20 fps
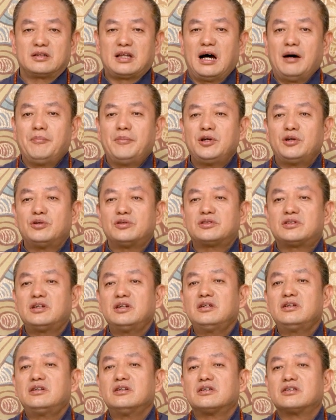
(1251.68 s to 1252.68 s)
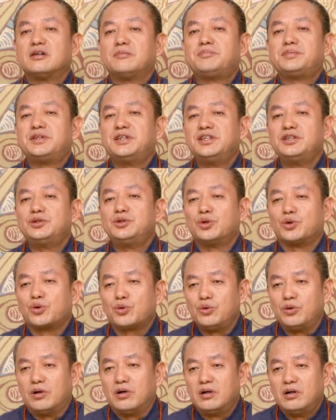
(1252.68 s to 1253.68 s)
If he never experienced
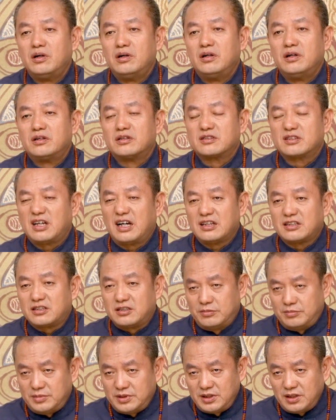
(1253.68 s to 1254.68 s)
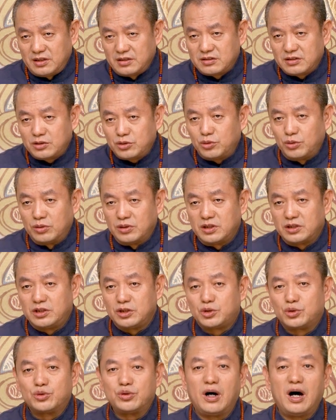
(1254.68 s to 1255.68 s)
poverty, how does he know to
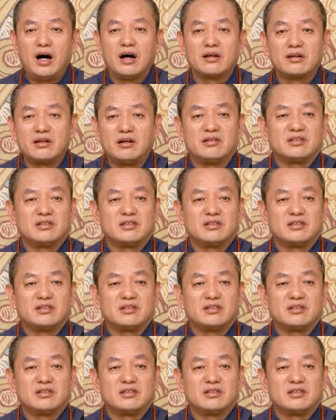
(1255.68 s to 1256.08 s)
create value?